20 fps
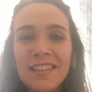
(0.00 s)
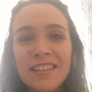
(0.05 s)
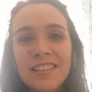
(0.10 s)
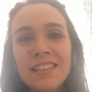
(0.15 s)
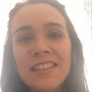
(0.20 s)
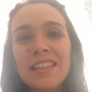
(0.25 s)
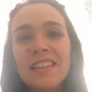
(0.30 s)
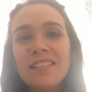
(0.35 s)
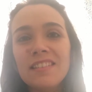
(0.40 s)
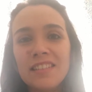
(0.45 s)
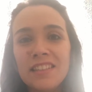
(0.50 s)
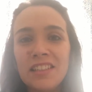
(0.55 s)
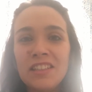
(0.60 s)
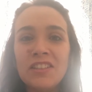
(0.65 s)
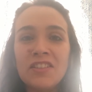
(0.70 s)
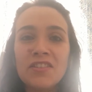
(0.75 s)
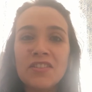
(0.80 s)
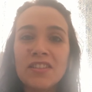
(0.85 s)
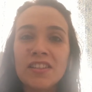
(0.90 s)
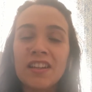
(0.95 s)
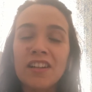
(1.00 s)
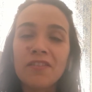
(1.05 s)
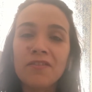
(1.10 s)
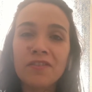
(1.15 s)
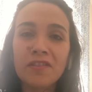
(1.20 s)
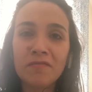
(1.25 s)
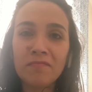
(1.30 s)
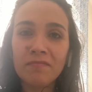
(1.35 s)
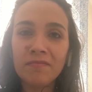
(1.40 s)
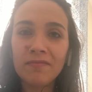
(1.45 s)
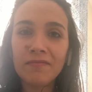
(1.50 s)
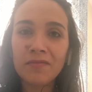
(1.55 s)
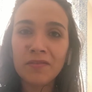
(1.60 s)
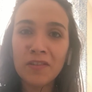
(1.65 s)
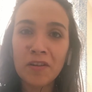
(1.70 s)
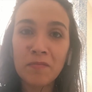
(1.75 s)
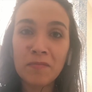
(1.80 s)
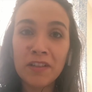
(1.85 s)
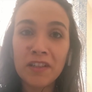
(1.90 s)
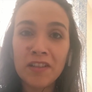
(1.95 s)
healing yourself
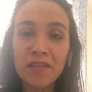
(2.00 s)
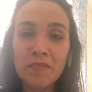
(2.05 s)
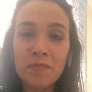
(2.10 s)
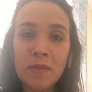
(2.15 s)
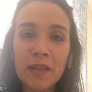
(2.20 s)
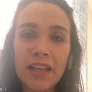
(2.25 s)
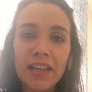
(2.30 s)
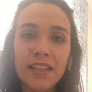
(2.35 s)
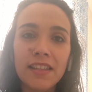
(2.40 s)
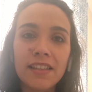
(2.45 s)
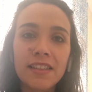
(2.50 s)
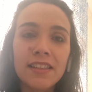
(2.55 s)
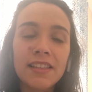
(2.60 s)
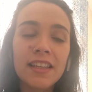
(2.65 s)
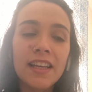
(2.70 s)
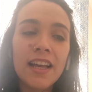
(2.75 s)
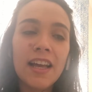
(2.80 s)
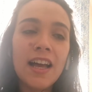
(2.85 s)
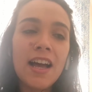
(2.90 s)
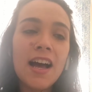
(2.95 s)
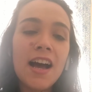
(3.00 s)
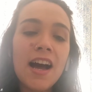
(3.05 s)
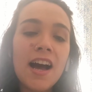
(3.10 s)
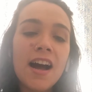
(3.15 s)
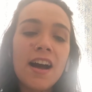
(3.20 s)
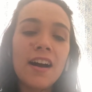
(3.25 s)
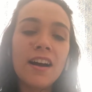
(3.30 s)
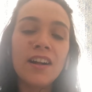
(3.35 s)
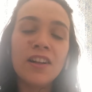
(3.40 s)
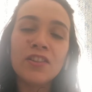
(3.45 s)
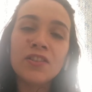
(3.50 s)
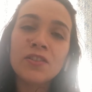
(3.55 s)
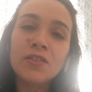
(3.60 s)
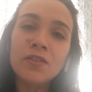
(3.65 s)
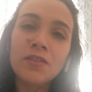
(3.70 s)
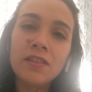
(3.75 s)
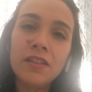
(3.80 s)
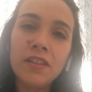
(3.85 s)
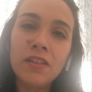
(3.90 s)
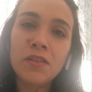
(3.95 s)
from that place.
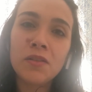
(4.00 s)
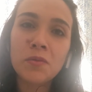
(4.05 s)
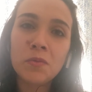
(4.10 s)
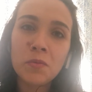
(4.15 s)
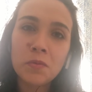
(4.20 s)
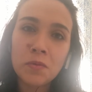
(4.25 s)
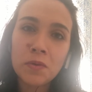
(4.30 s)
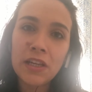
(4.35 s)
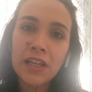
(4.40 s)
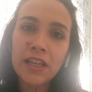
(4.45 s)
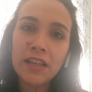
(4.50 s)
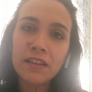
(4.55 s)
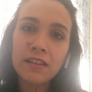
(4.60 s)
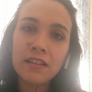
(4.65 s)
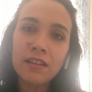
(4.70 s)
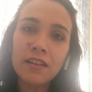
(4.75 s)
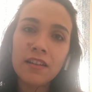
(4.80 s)
Also this week